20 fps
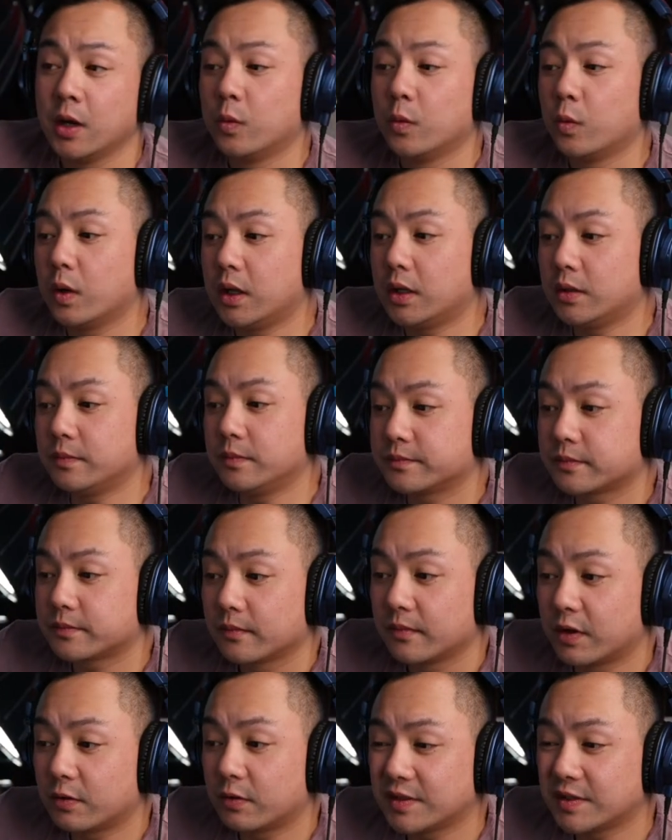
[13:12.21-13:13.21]
Well,
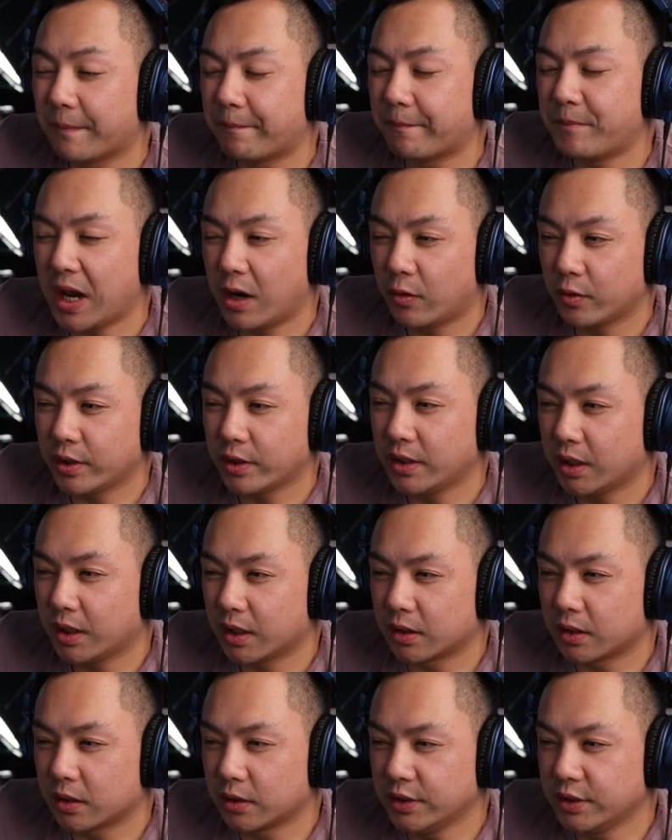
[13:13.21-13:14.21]
there's a Bounty
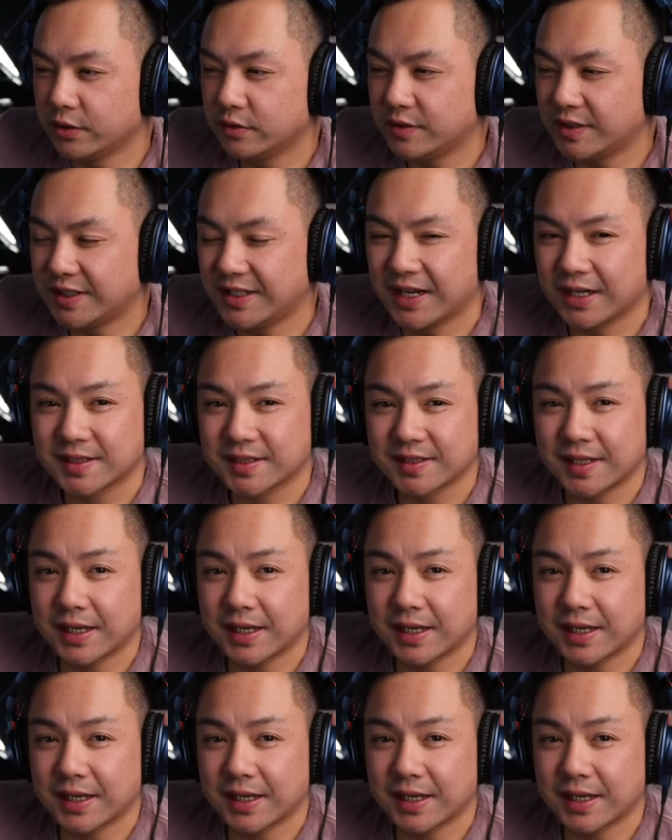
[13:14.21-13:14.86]
Hunter U T X